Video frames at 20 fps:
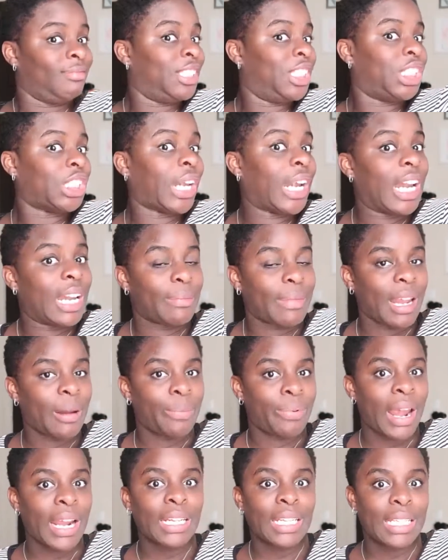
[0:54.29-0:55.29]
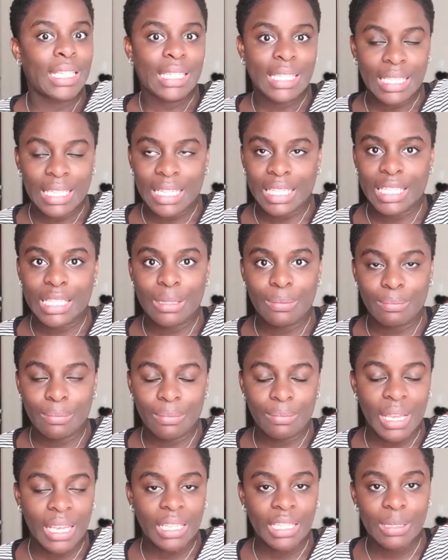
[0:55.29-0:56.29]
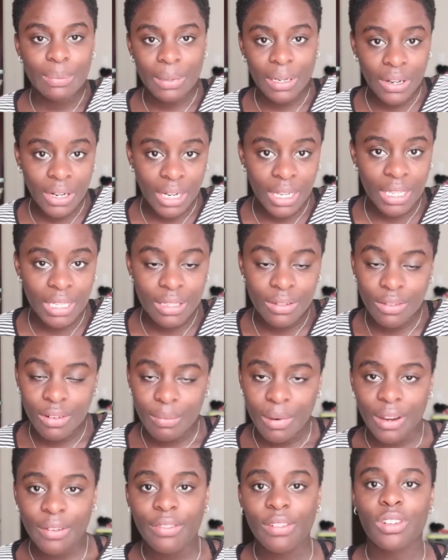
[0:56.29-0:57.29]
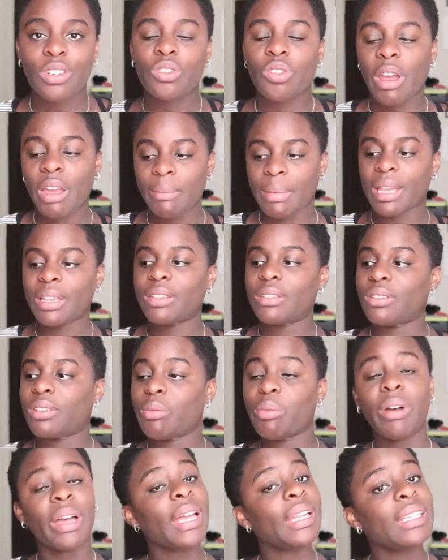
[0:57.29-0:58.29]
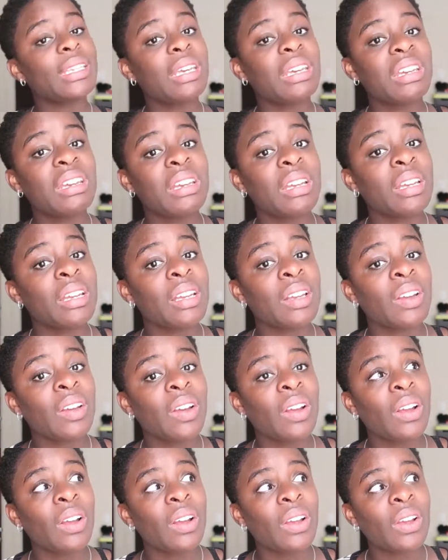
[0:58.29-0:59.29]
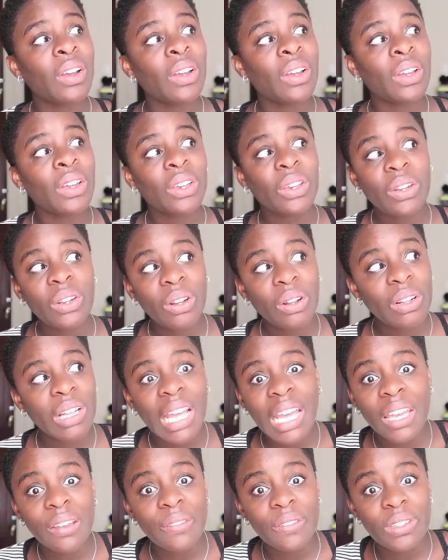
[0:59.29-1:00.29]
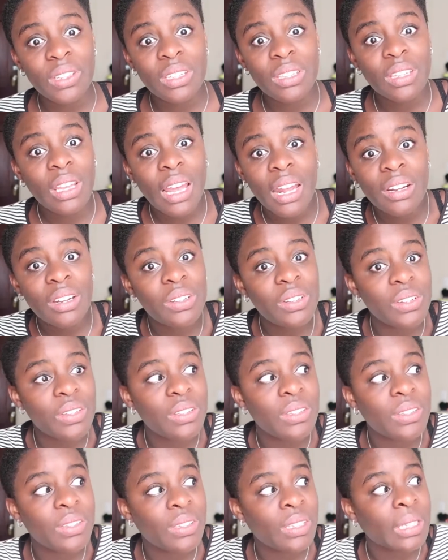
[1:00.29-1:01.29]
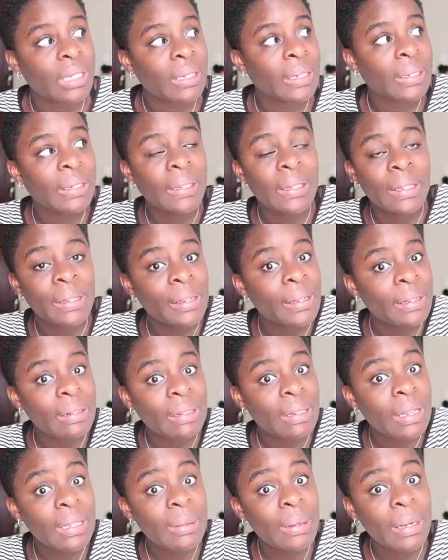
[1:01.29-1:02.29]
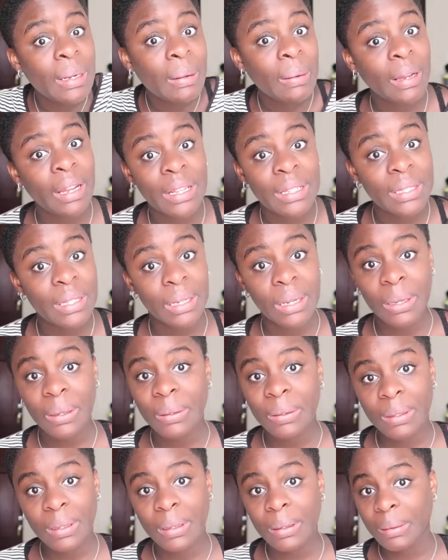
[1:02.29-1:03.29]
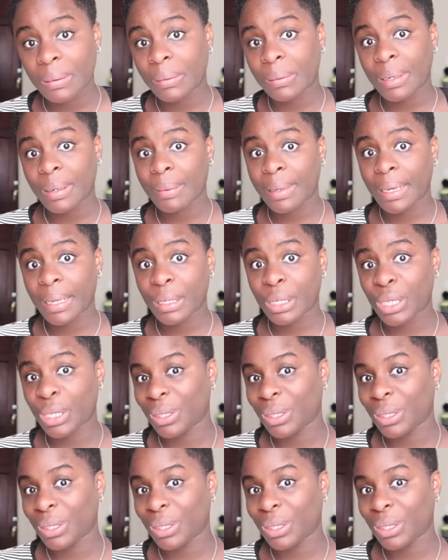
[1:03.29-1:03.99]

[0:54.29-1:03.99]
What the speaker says: sharing my pregnancy experience for my first trimester, but you know, life just kind of just does what it wants, you know, so what am I gonna